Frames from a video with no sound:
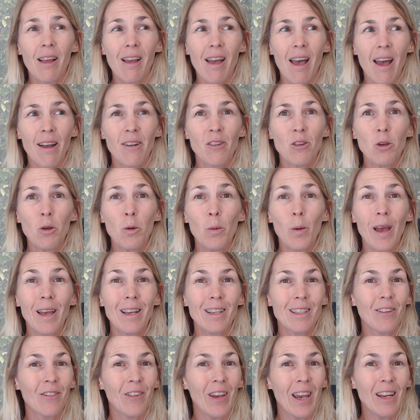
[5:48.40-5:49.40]
new ways
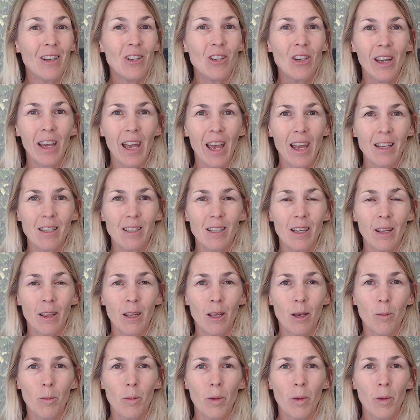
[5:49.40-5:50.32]
of educating them.